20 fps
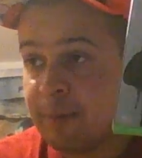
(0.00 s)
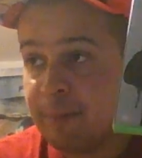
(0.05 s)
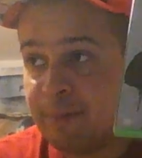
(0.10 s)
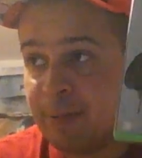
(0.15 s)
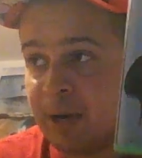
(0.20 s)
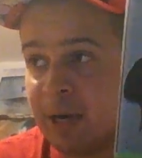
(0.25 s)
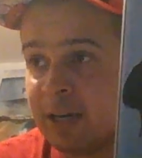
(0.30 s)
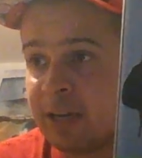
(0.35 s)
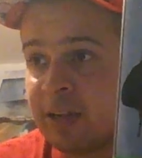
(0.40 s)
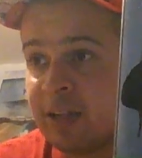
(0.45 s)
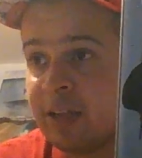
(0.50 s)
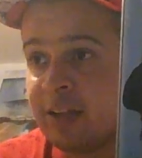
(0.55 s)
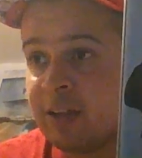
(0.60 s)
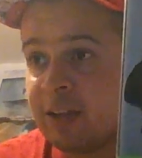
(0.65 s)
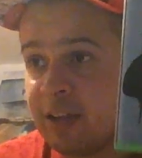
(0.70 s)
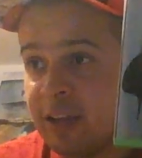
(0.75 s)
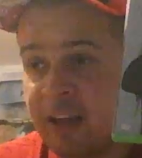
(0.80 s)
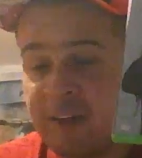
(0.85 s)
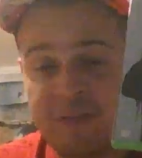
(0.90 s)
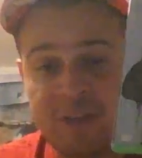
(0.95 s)
But
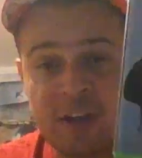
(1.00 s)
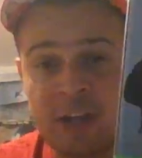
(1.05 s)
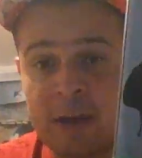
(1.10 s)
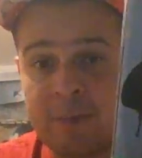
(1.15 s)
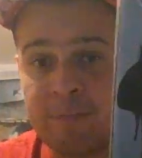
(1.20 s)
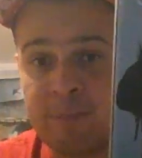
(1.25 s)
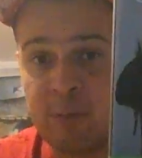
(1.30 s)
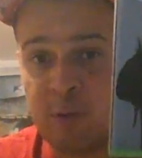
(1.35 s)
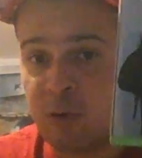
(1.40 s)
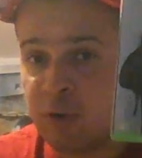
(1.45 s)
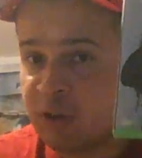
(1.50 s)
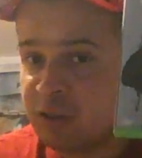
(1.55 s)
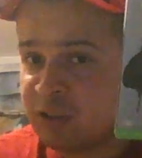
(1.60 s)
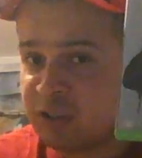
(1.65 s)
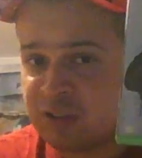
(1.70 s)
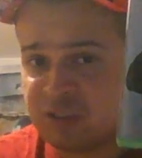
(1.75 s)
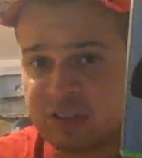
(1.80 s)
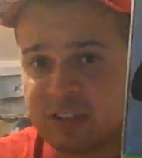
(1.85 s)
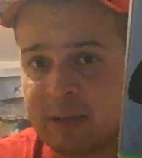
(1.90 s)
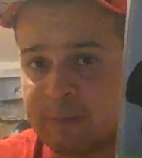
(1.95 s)
if you get bored,
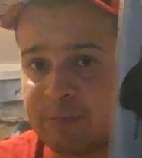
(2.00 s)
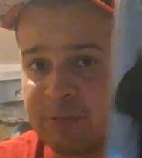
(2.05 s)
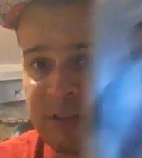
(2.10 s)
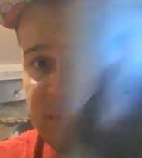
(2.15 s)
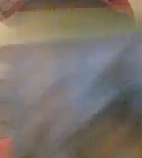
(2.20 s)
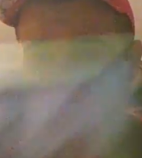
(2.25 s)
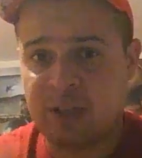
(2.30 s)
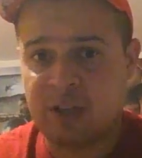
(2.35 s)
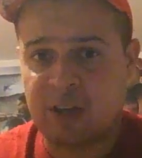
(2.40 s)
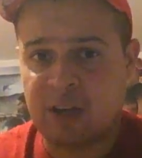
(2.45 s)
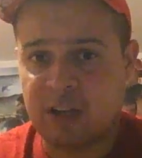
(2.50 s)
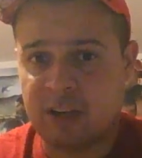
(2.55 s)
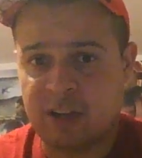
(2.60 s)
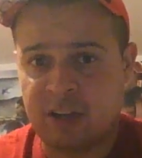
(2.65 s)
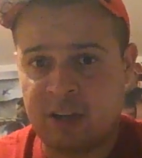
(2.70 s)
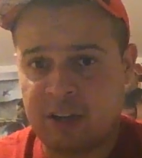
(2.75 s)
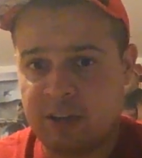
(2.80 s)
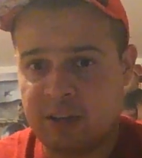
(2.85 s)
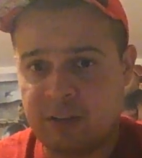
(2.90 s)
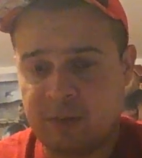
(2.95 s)
just skip some of the
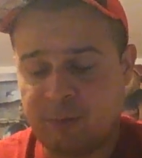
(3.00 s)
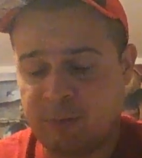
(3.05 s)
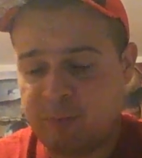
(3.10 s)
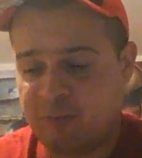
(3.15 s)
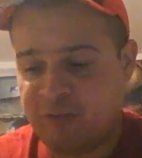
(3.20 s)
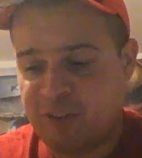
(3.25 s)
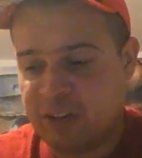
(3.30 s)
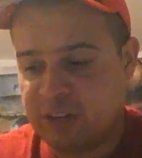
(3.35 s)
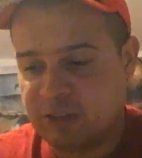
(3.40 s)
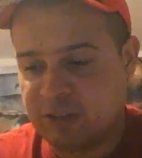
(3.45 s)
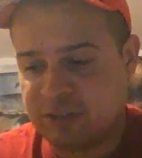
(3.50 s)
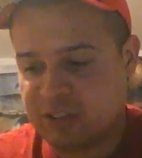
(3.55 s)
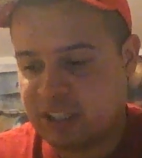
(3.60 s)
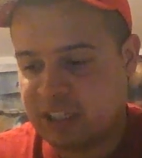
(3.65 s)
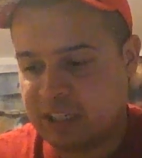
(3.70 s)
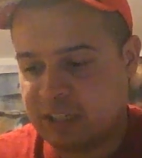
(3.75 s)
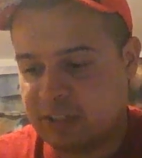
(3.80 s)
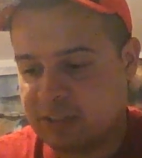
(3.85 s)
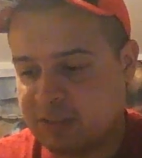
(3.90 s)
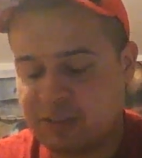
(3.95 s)
uh, the filler
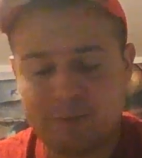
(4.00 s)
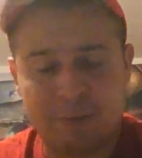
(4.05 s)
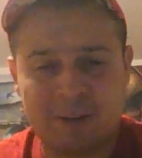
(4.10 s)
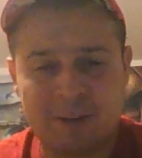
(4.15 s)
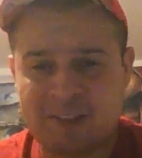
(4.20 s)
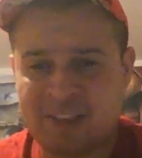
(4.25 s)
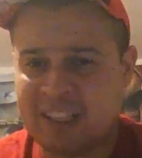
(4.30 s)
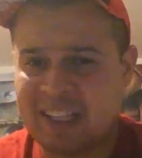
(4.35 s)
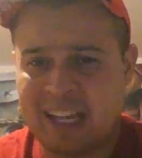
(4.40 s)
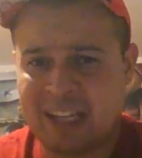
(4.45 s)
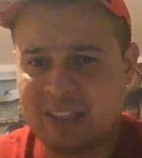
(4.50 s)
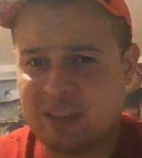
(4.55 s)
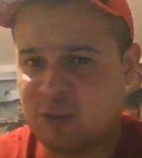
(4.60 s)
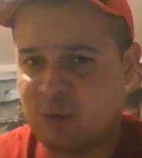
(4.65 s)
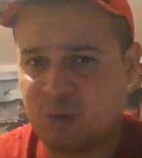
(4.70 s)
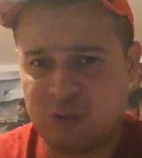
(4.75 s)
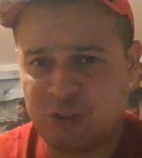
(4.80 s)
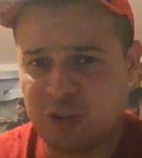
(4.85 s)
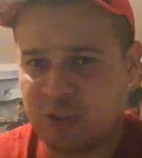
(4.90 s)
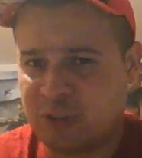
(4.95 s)
scenes, especially that
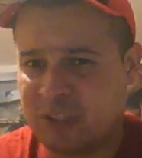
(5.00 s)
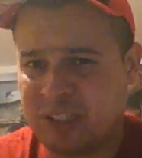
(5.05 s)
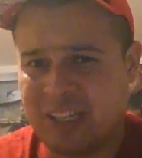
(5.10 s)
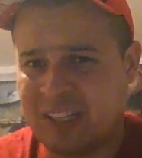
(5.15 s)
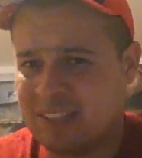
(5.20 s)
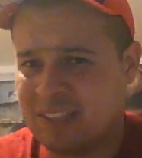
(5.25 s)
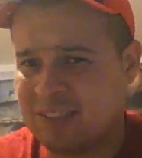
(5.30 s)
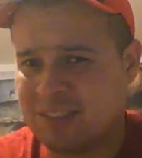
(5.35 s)
torture scene.